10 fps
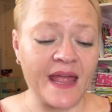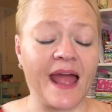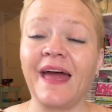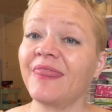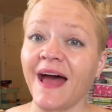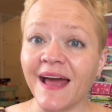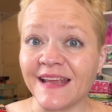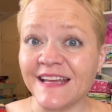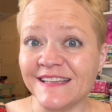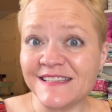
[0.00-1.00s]
And that
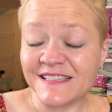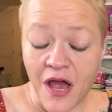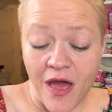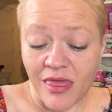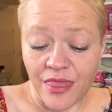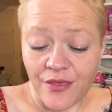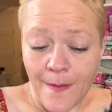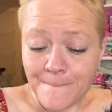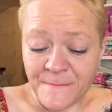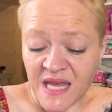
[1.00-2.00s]
is
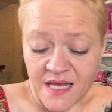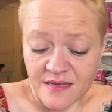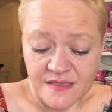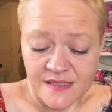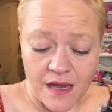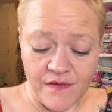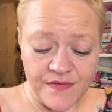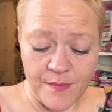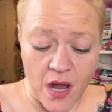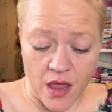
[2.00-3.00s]
the pins of
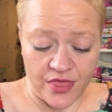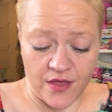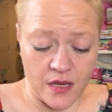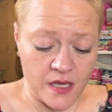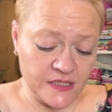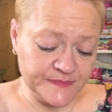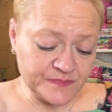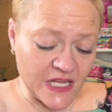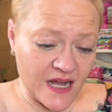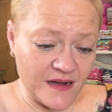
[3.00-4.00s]
the month.
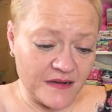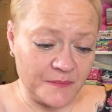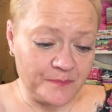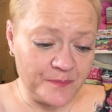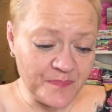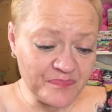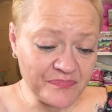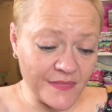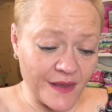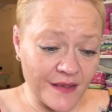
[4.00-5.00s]

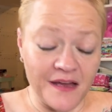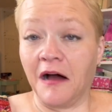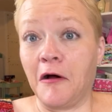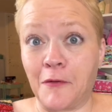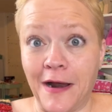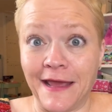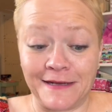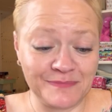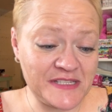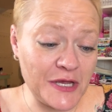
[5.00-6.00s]
All
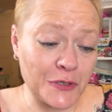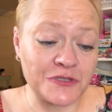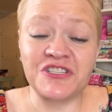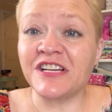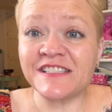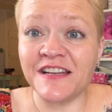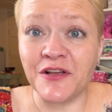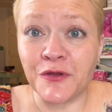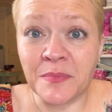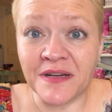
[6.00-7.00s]
right, so just
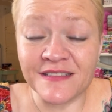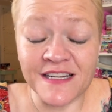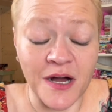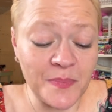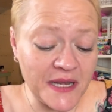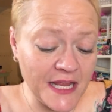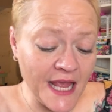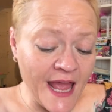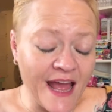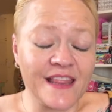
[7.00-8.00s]
another button company.
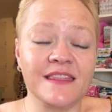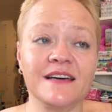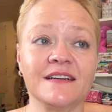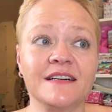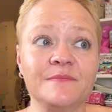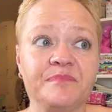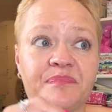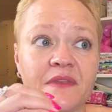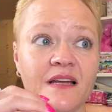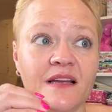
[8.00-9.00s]
And